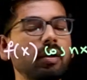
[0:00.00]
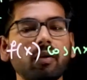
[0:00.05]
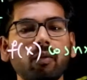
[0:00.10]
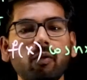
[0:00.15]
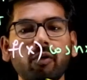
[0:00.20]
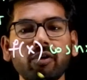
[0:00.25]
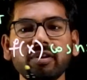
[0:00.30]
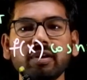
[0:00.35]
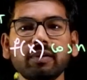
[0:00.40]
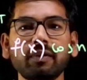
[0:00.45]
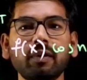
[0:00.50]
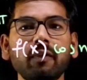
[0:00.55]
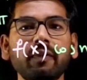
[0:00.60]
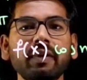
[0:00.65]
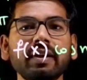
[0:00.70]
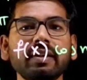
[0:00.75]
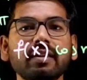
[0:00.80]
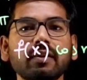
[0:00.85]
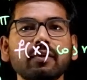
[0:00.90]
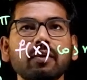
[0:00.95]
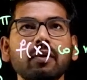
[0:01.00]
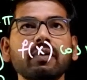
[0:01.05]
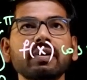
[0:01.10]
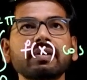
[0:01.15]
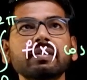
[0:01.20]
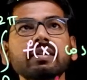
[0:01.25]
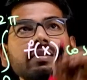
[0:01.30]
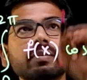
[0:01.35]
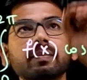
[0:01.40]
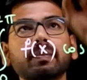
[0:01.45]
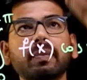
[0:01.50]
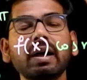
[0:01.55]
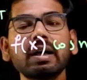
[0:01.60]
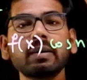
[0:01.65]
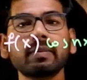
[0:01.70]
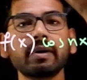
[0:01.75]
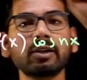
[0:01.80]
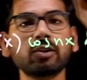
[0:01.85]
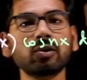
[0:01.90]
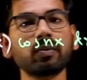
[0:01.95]
What is f of x? f of x is pi
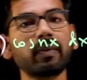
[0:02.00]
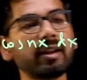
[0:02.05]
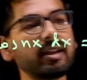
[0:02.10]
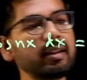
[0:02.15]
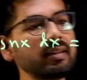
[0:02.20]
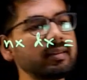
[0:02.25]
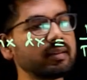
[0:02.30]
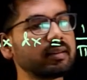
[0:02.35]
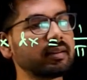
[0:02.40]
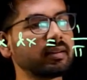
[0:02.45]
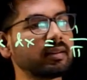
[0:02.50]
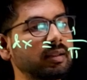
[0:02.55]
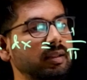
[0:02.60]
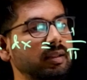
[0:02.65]
by 2 minus